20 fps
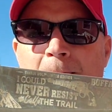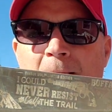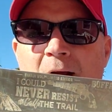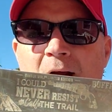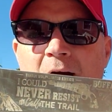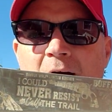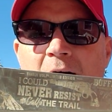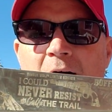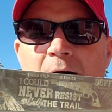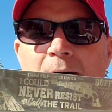
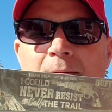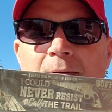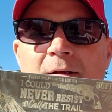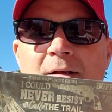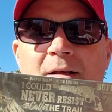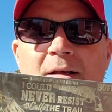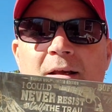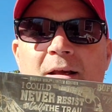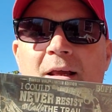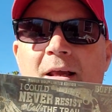Um,
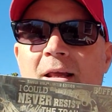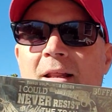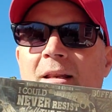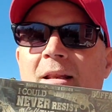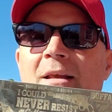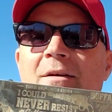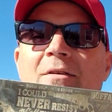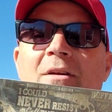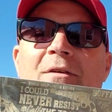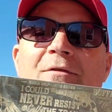and
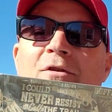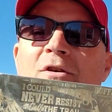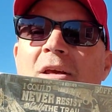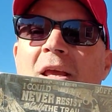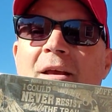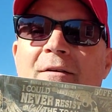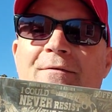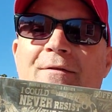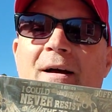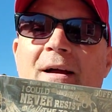even if you
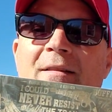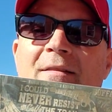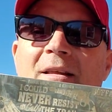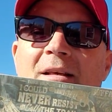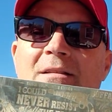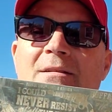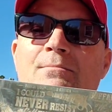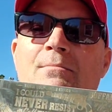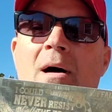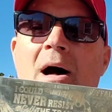can't find
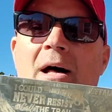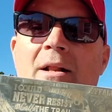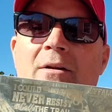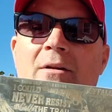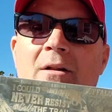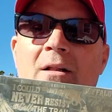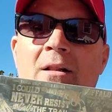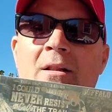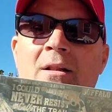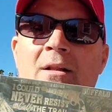this
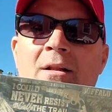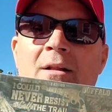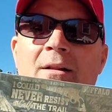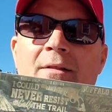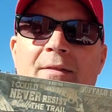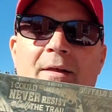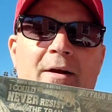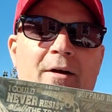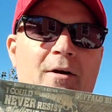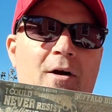model,
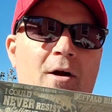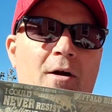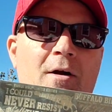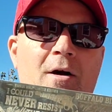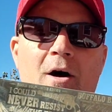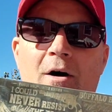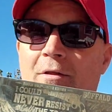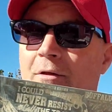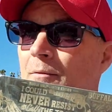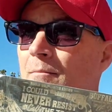there are
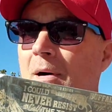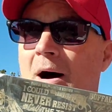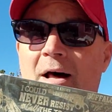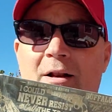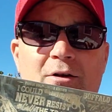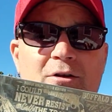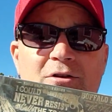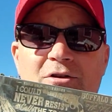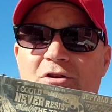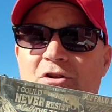other
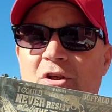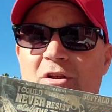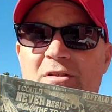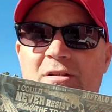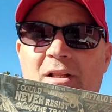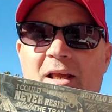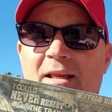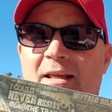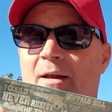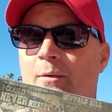models
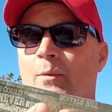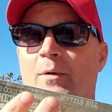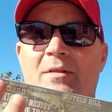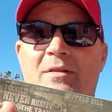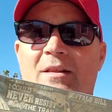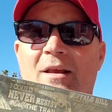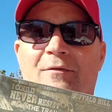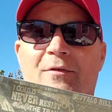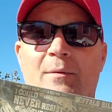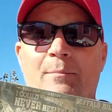just like it
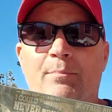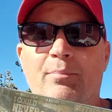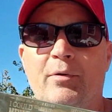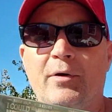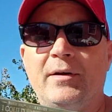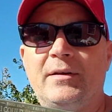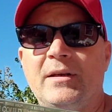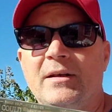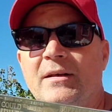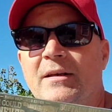with different
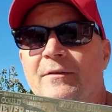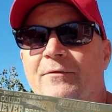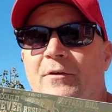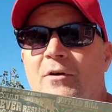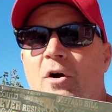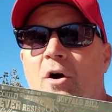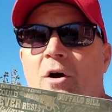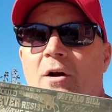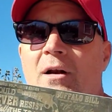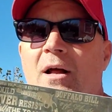print and
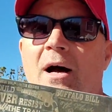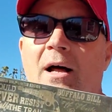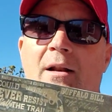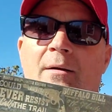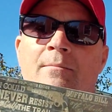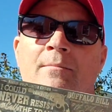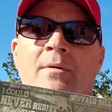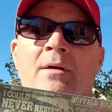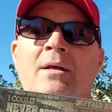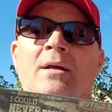different art on
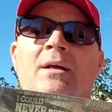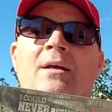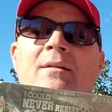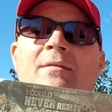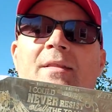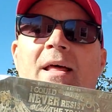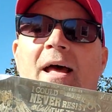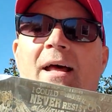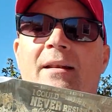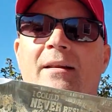them
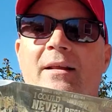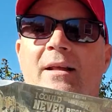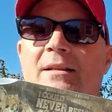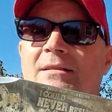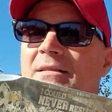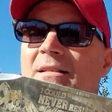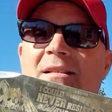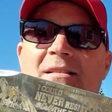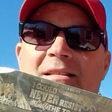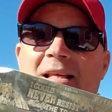that
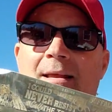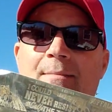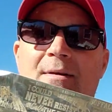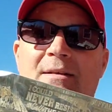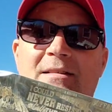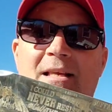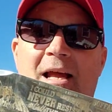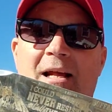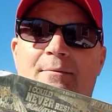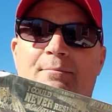it's the same
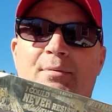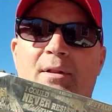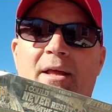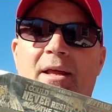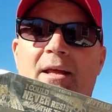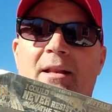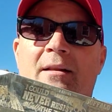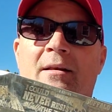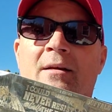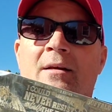exact
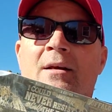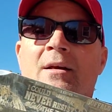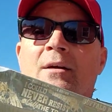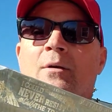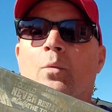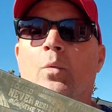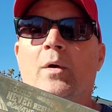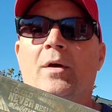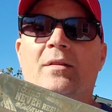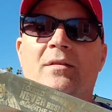blade
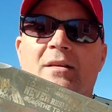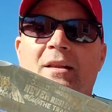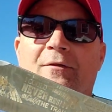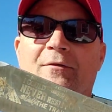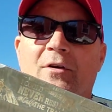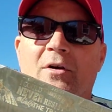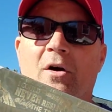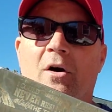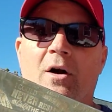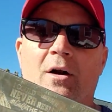with
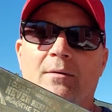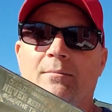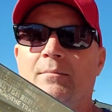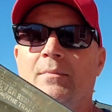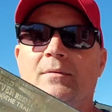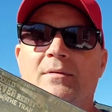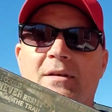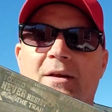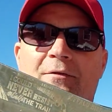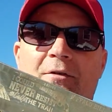different art
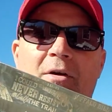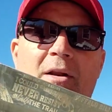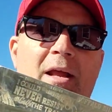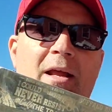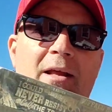and different